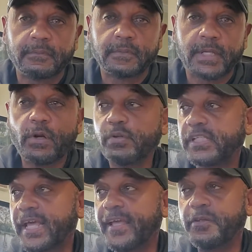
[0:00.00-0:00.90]
That old
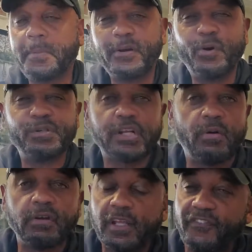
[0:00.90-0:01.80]
saying, you remember the old
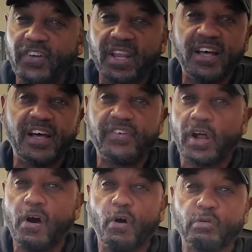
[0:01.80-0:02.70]
song, looking for love in
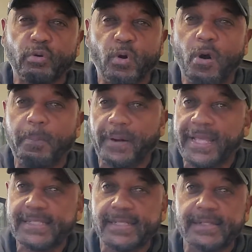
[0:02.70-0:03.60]
all the wrong
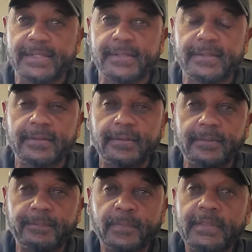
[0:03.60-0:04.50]
places?
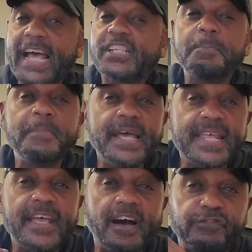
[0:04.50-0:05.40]
That's
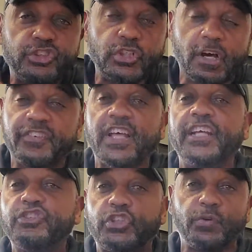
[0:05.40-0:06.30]
many
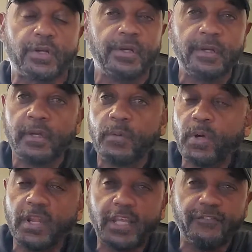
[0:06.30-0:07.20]
in Judah. We're
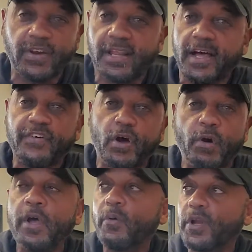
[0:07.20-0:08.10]
looking for love and
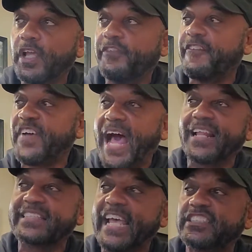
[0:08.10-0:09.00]
all. We're looking for
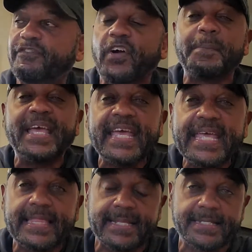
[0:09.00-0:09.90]
validation from
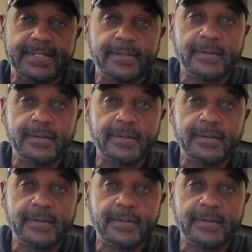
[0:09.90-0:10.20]
heathens.